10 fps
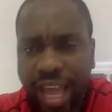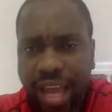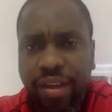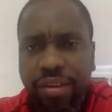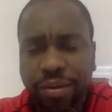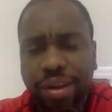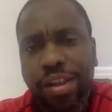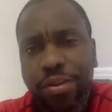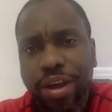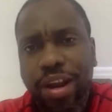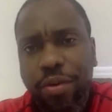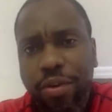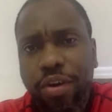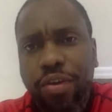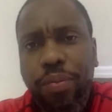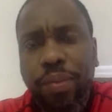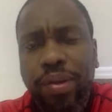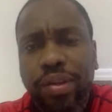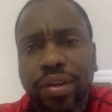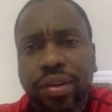they, Rwanda and Uganda occupy
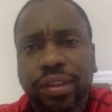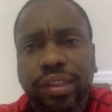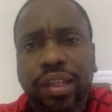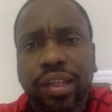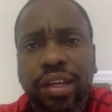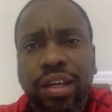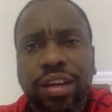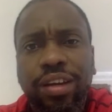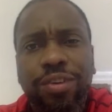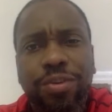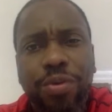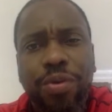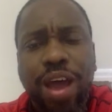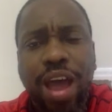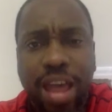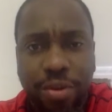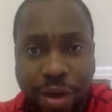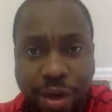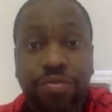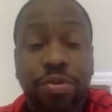the D R C, you, and
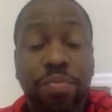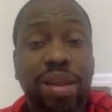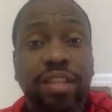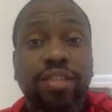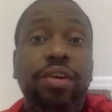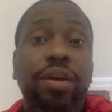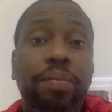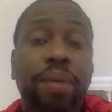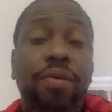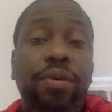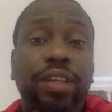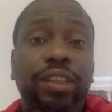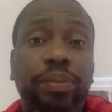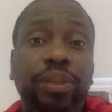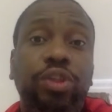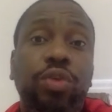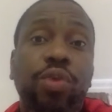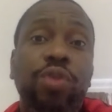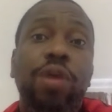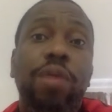you have the military power, especially
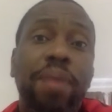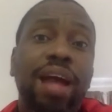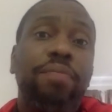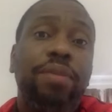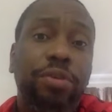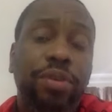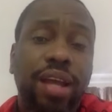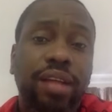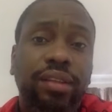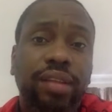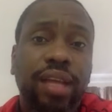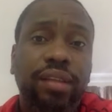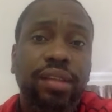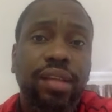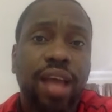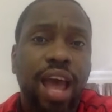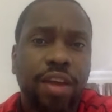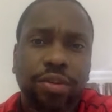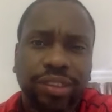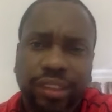when you are backed by the United States,
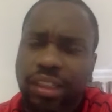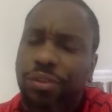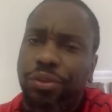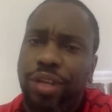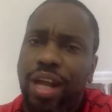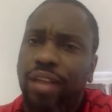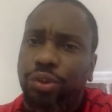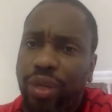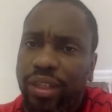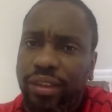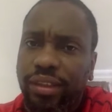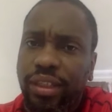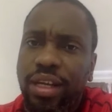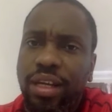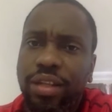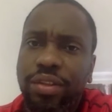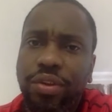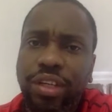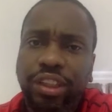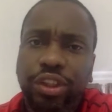and you still do not address
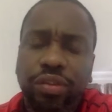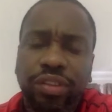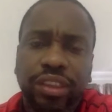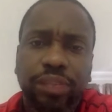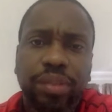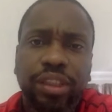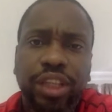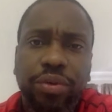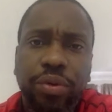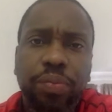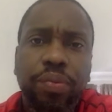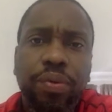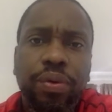the issue of this militia group,